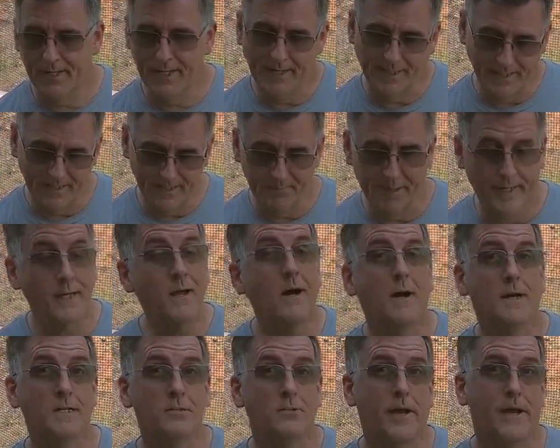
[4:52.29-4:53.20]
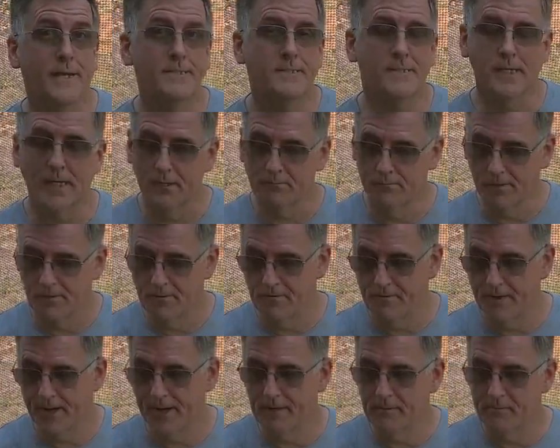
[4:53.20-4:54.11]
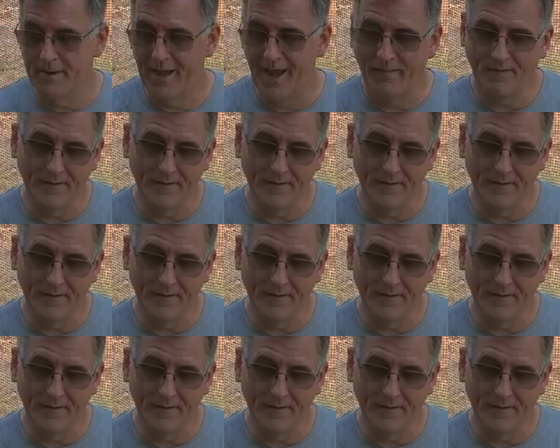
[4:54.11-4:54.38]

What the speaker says: I guess, by contrasting it with a regular mat.